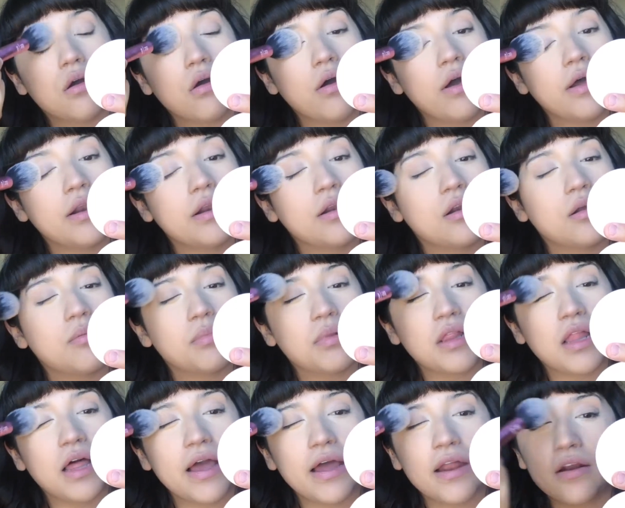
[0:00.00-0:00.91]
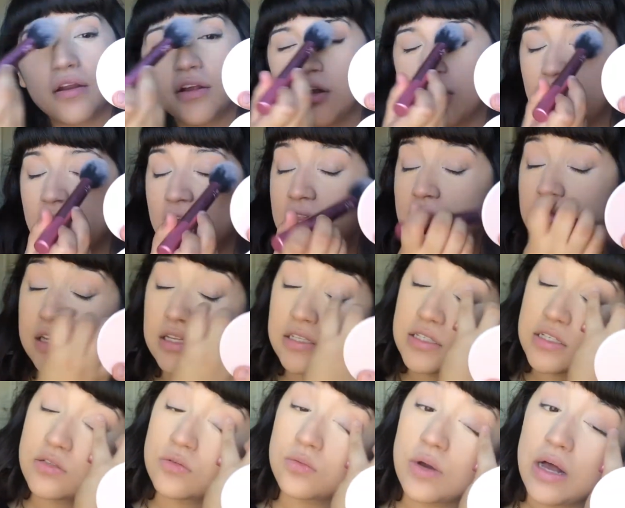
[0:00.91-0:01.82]
ahead and apply it on your eyelids
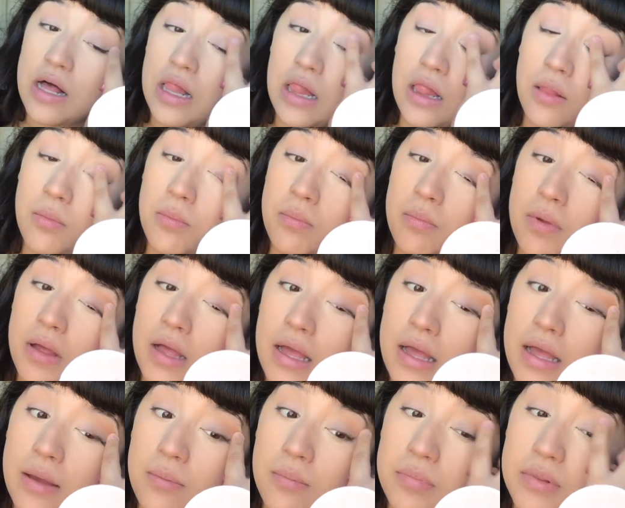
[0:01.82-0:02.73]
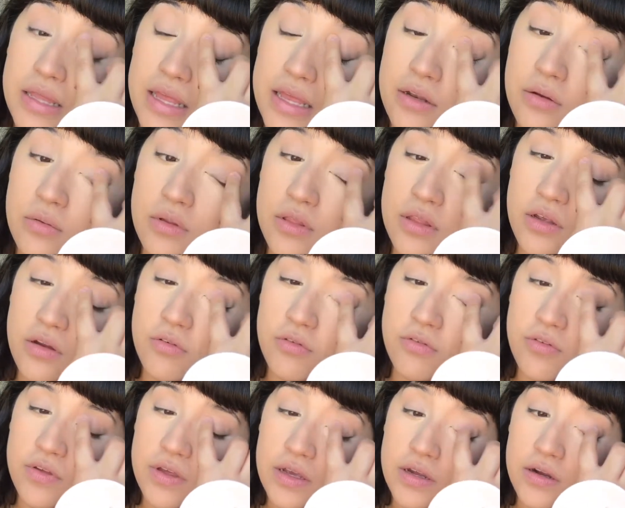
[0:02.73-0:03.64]
as well, but blend with your
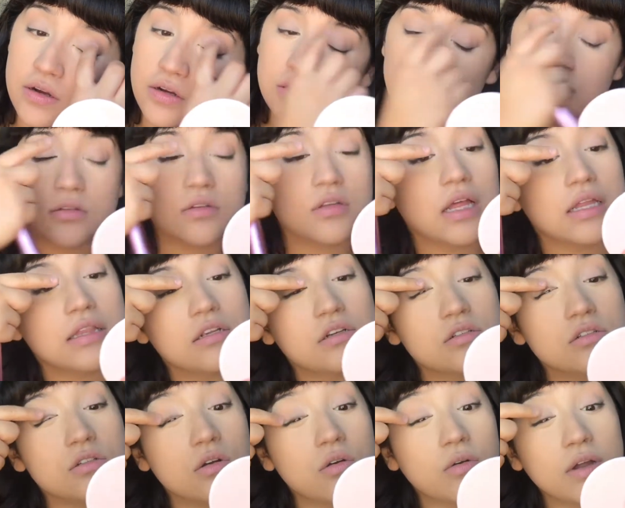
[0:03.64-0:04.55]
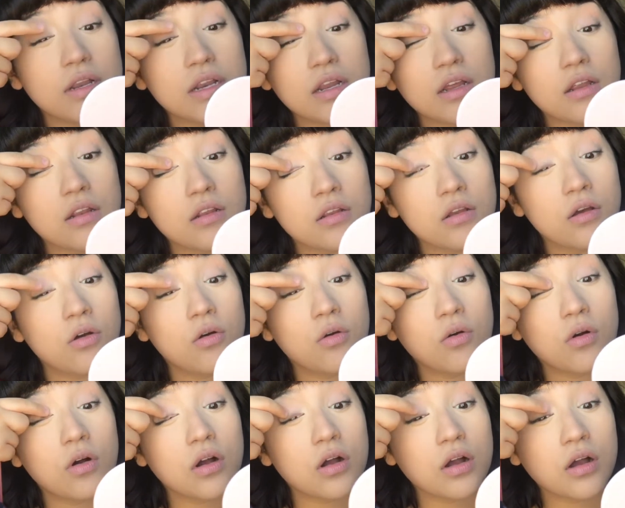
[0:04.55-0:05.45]
fingers so that there's
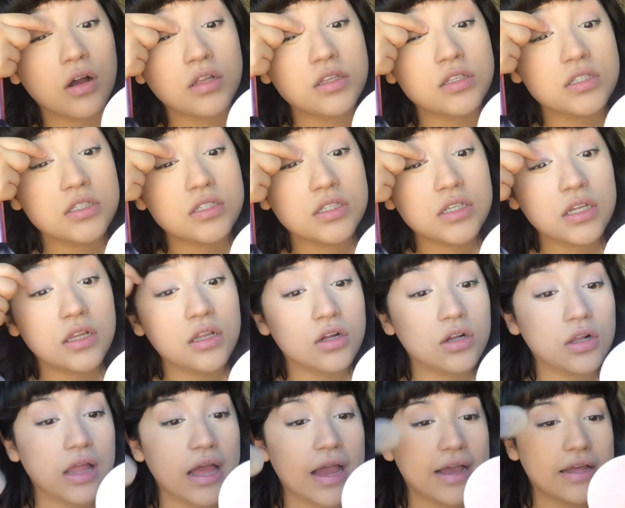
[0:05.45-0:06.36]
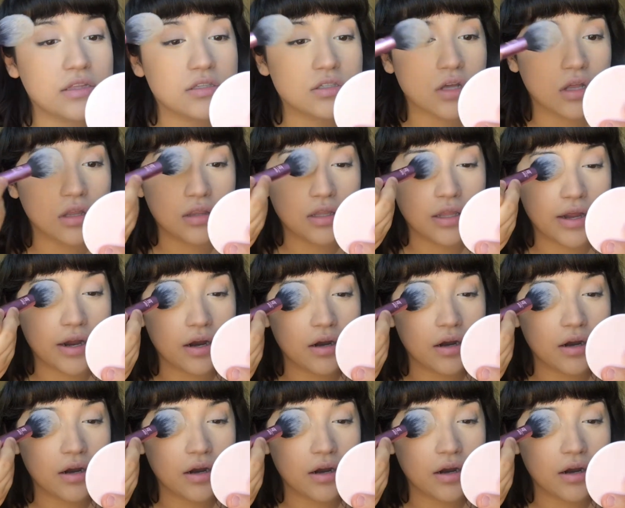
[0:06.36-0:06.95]
no concealer lines on there.